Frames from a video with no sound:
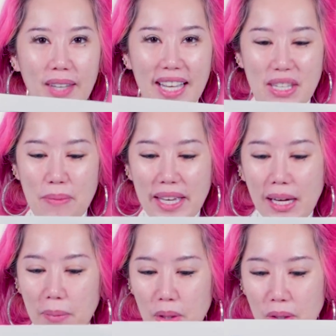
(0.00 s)
As a
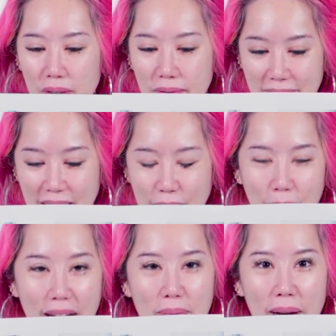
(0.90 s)
makeup look
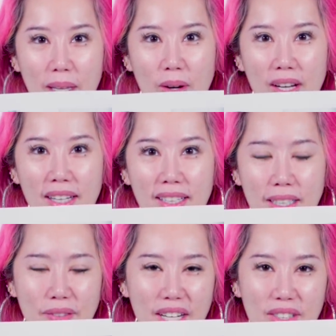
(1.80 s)
inspired by a toilet, as
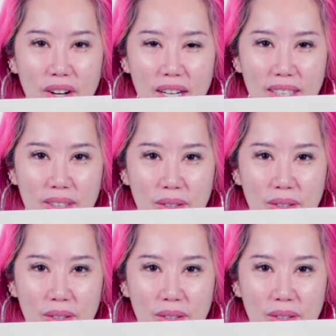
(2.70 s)
far as toilets